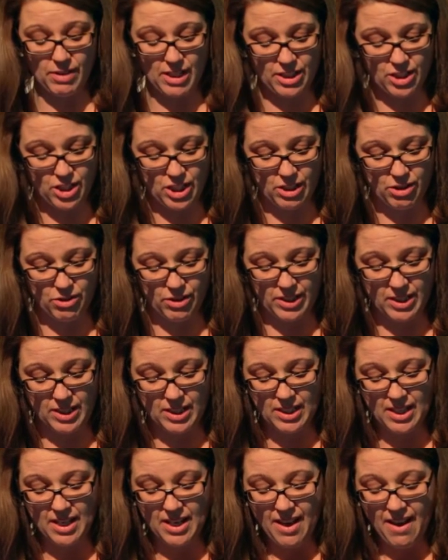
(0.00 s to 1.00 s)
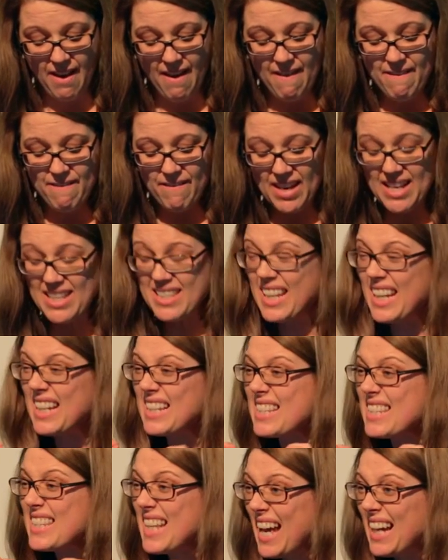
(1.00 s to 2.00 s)
of our children face
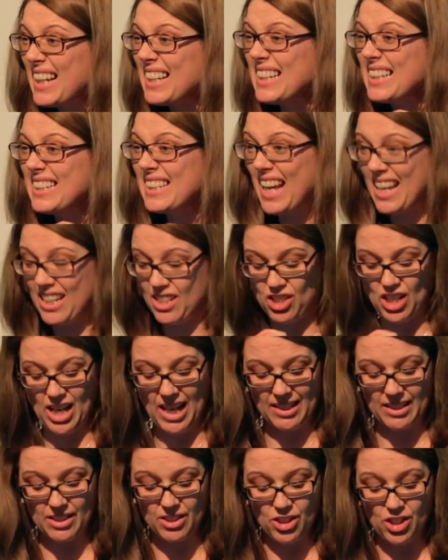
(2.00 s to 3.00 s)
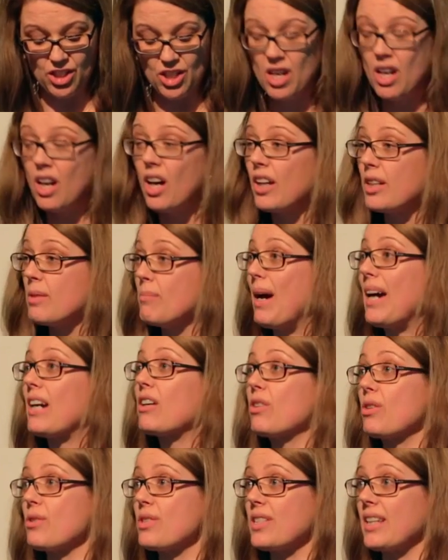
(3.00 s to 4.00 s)
exactly that challenge on a
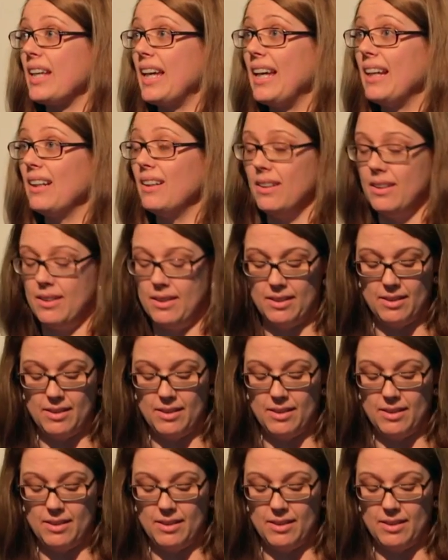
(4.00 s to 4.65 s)
macro scale.